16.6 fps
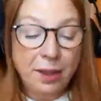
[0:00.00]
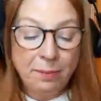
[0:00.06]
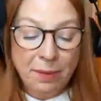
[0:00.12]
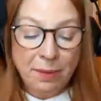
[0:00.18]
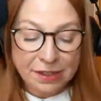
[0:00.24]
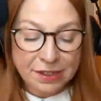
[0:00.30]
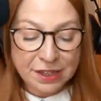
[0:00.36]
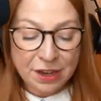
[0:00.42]

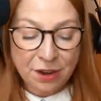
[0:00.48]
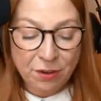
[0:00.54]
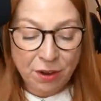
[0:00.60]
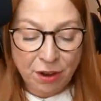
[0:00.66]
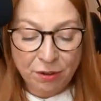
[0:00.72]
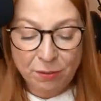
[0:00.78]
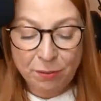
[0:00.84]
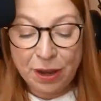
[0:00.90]
So,
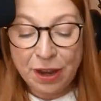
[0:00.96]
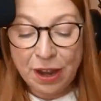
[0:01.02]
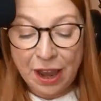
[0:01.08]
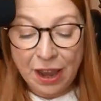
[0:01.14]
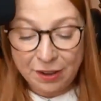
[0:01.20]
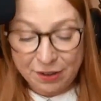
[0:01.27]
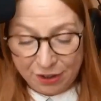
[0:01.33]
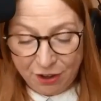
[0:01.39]

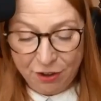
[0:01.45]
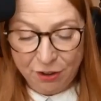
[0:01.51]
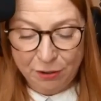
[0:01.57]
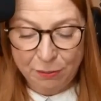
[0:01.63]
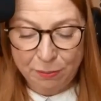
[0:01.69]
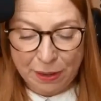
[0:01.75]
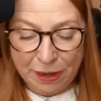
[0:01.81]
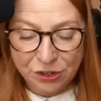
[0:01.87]

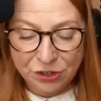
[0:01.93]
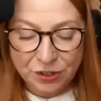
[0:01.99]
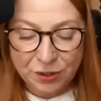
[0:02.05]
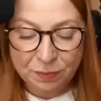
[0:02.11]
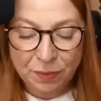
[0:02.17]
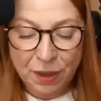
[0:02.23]
carnal pleasure.